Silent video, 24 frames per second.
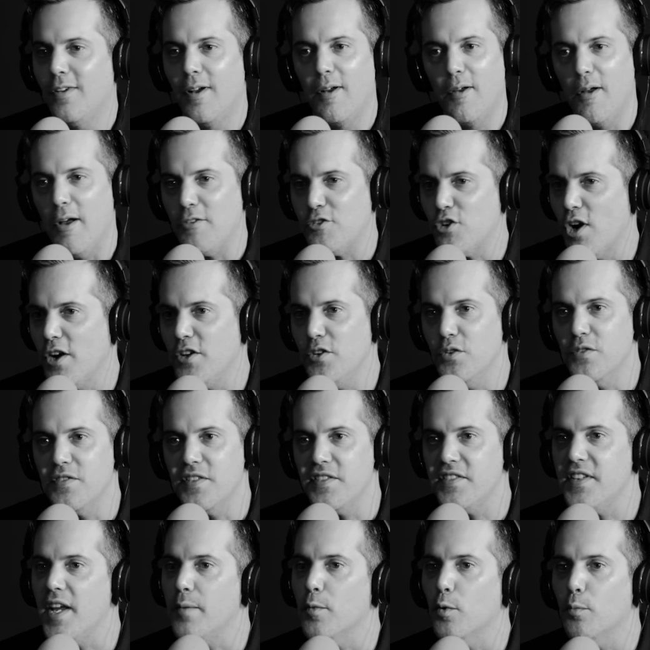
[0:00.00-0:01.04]
I try to use the
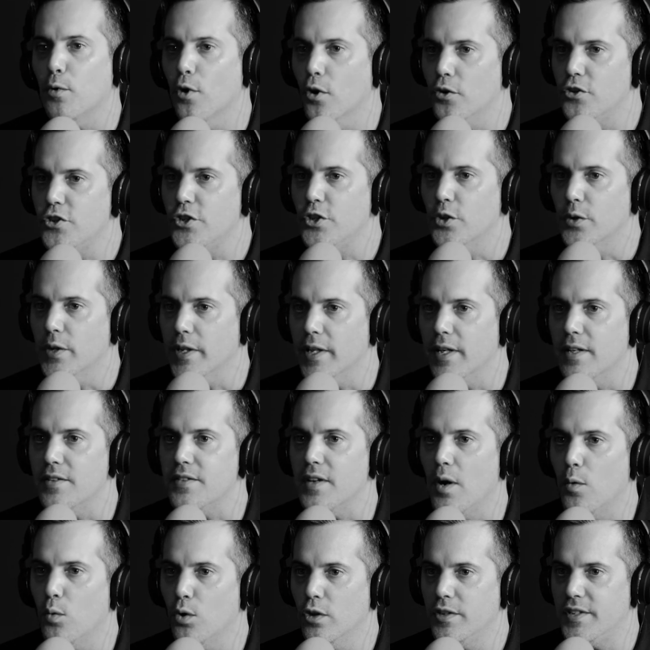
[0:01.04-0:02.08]
same approach to it as I
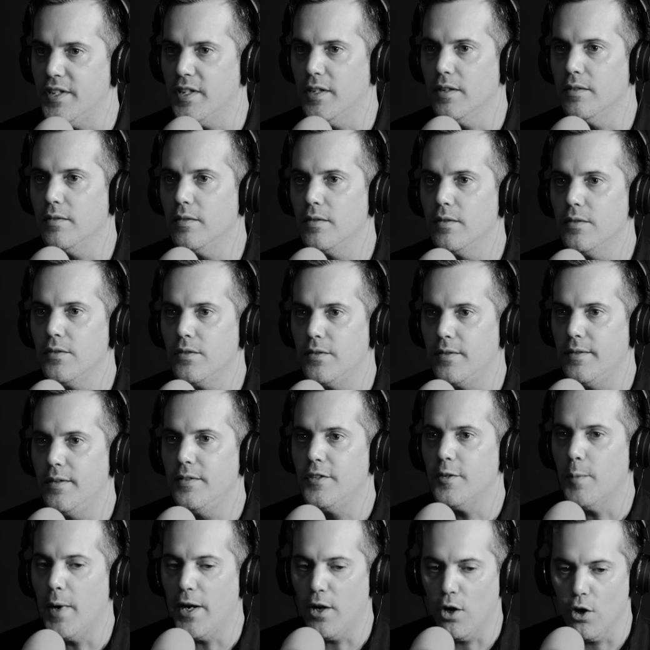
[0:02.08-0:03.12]
would to
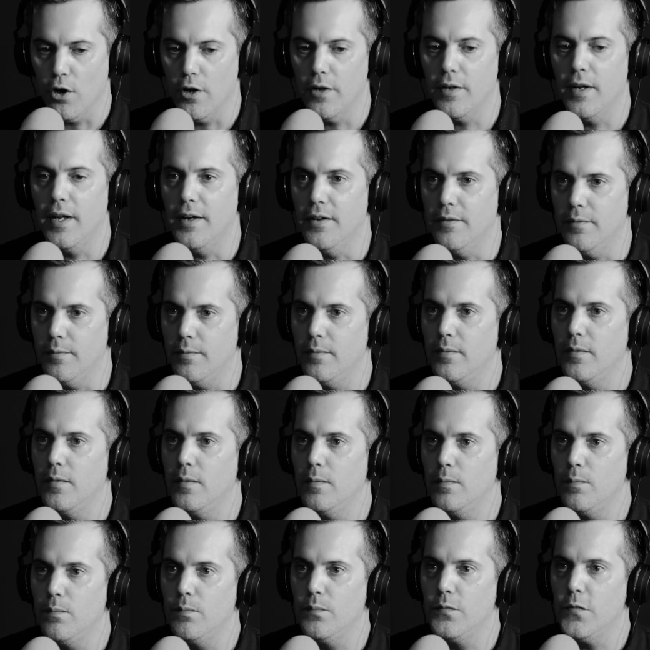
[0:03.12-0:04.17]
my art, and
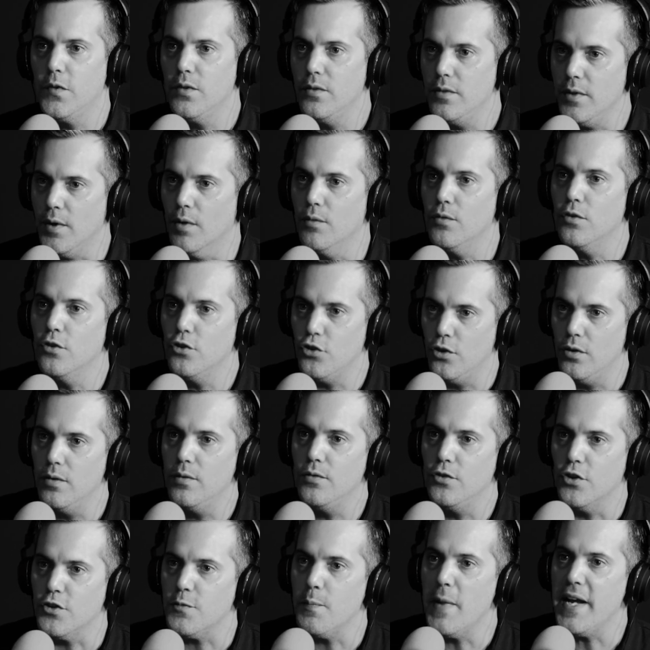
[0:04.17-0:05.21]

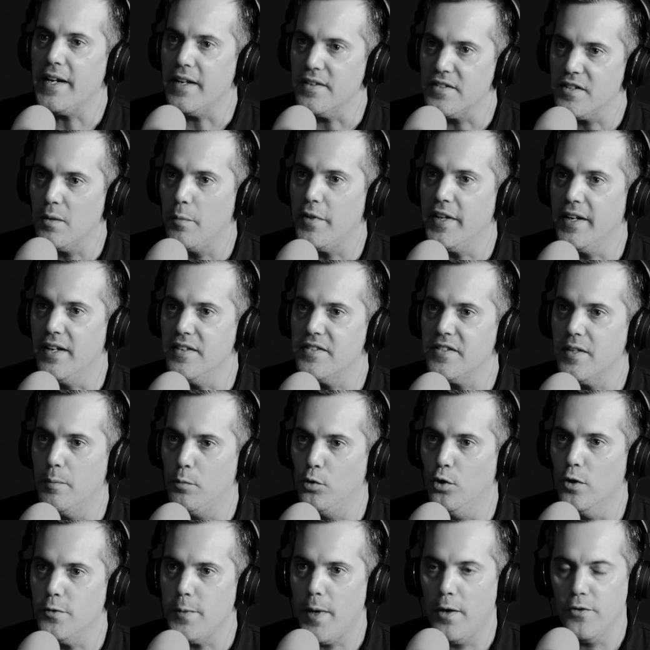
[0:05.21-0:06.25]
just make it something as simple
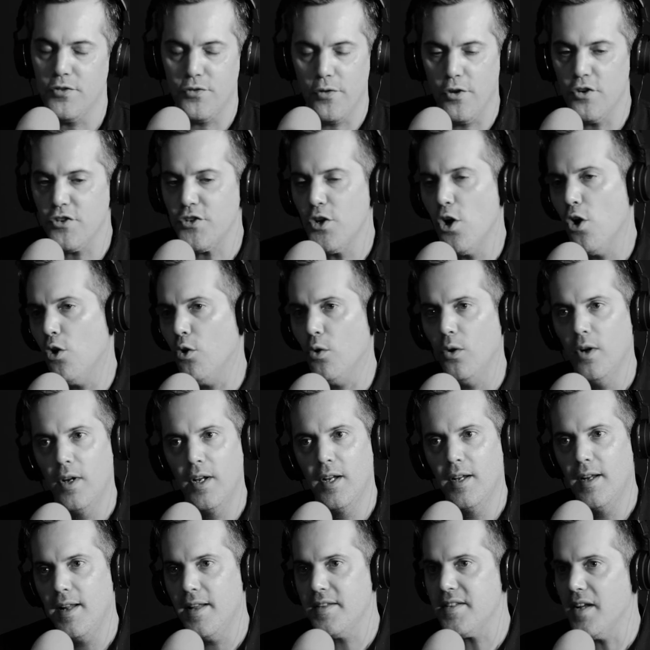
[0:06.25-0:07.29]
as possible. So
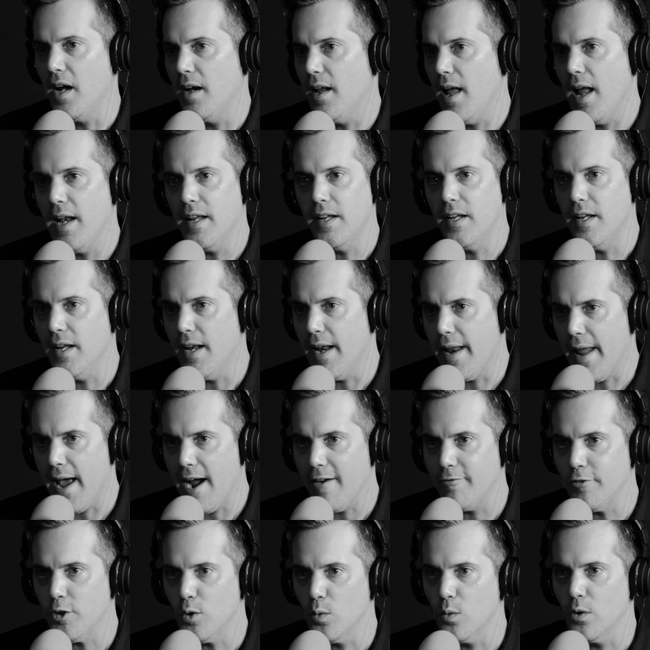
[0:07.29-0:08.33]
it's not edited
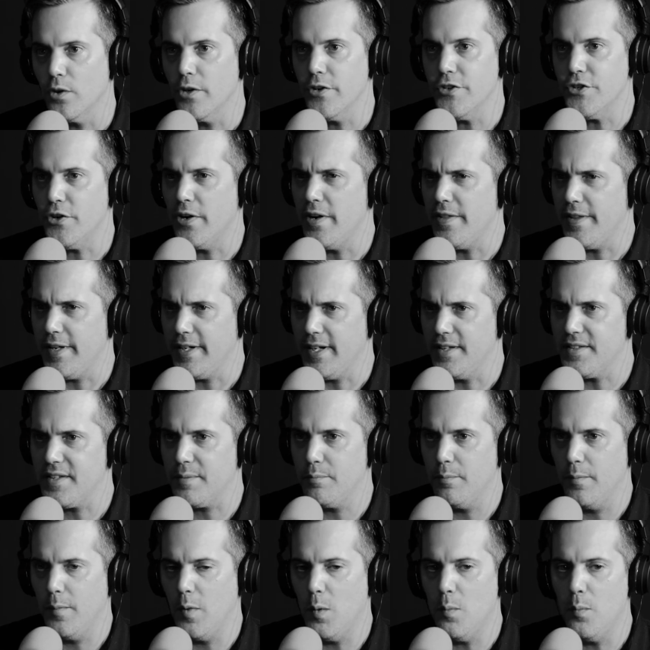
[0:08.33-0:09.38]
afterwards or anything.
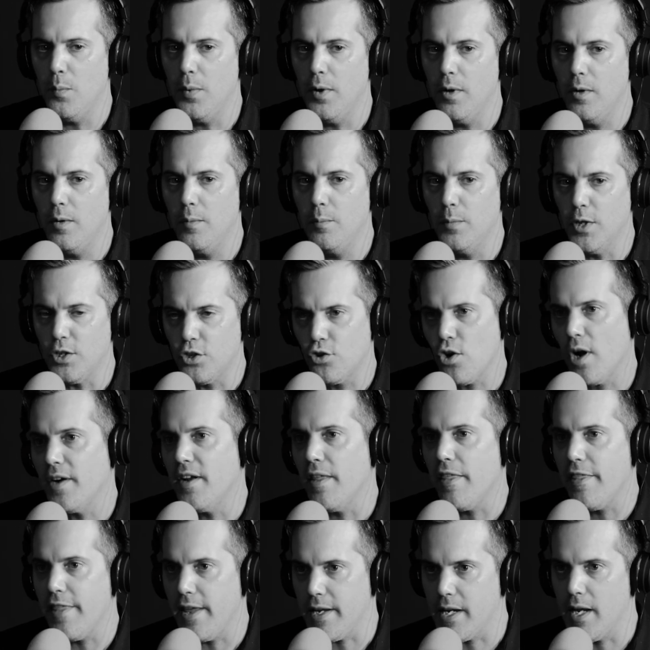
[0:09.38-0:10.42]
But trying to
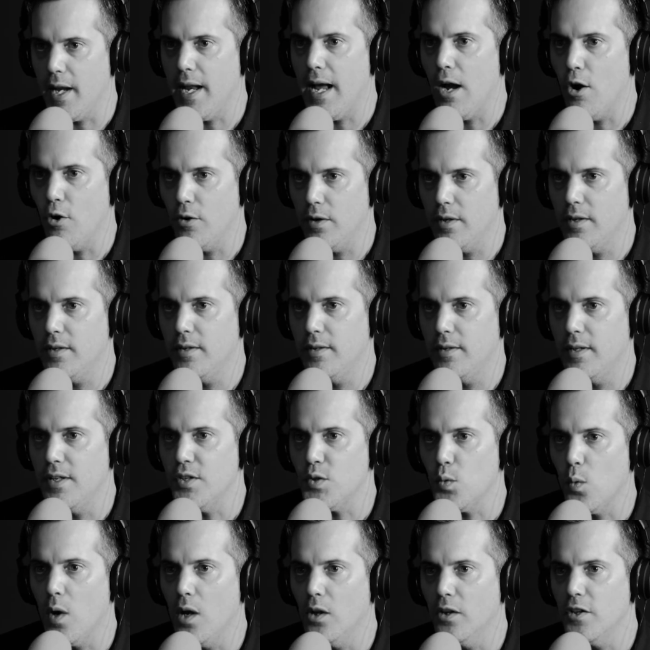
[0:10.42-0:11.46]
think it out as
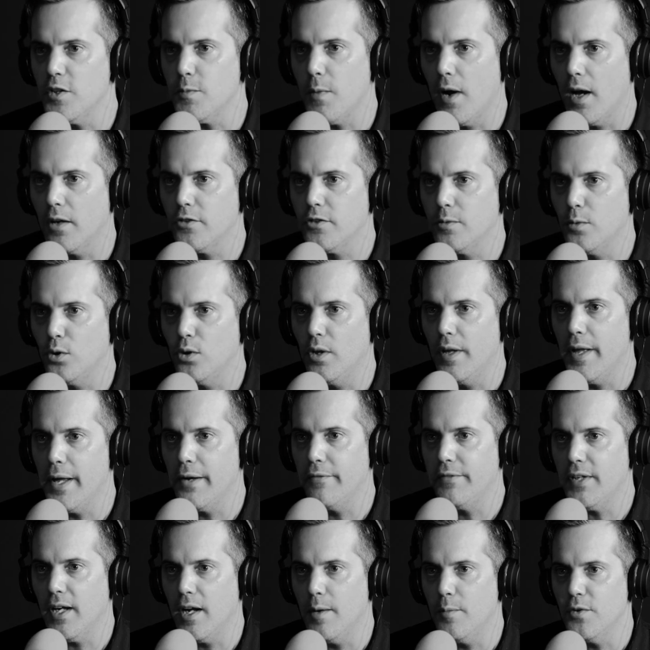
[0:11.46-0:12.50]
well as possible ahead of
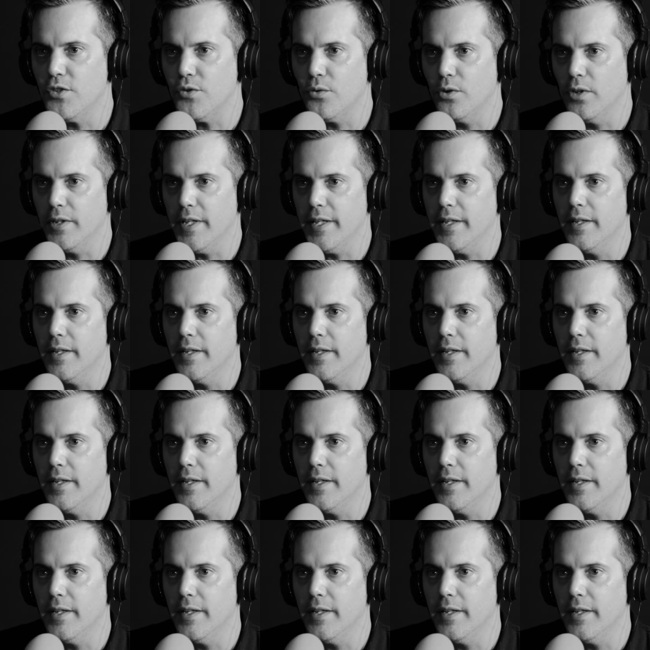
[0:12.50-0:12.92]
time is really